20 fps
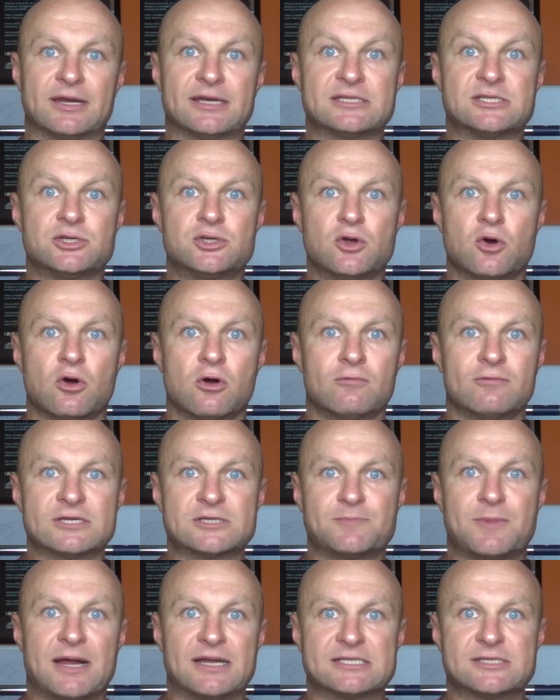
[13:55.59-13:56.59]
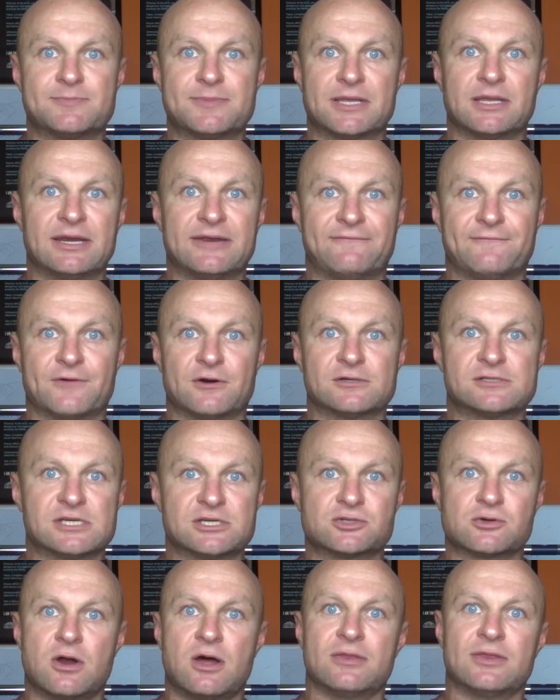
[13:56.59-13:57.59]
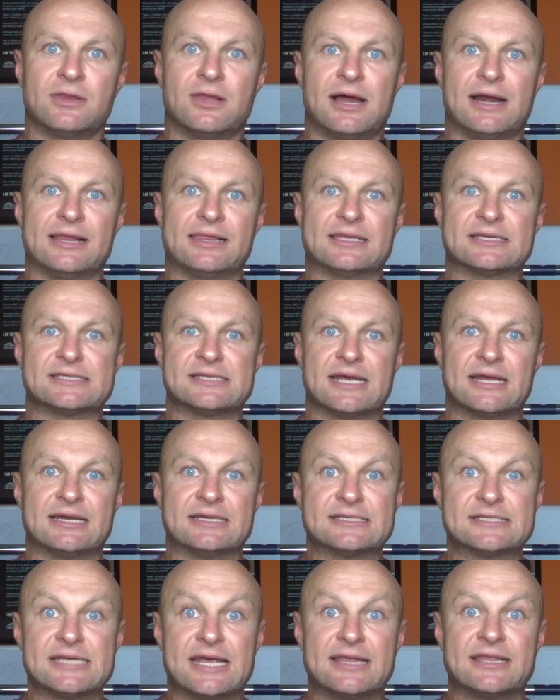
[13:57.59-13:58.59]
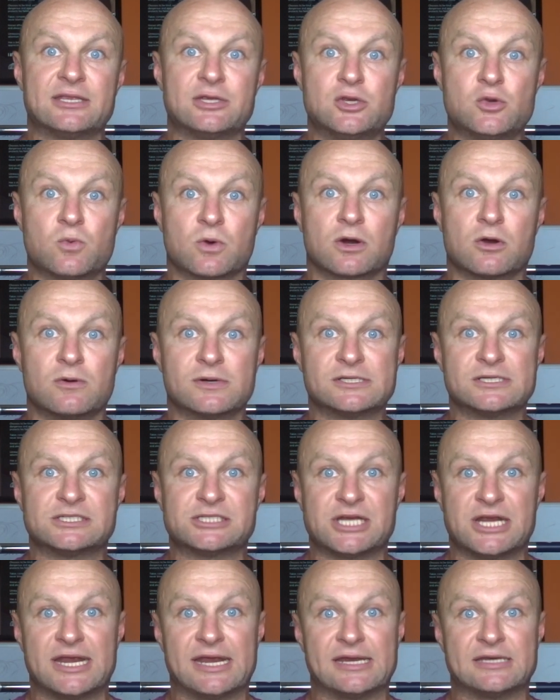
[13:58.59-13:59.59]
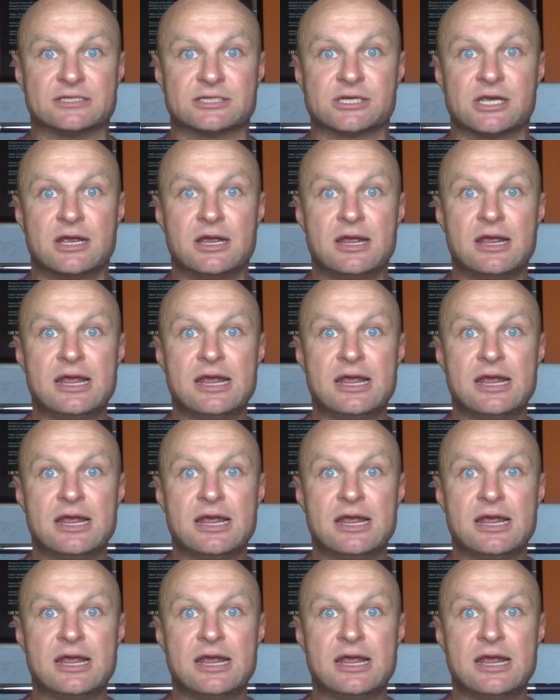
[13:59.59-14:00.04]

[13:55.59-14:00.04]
It is your responsibility first to draw the line in the sand and say that you are going to change.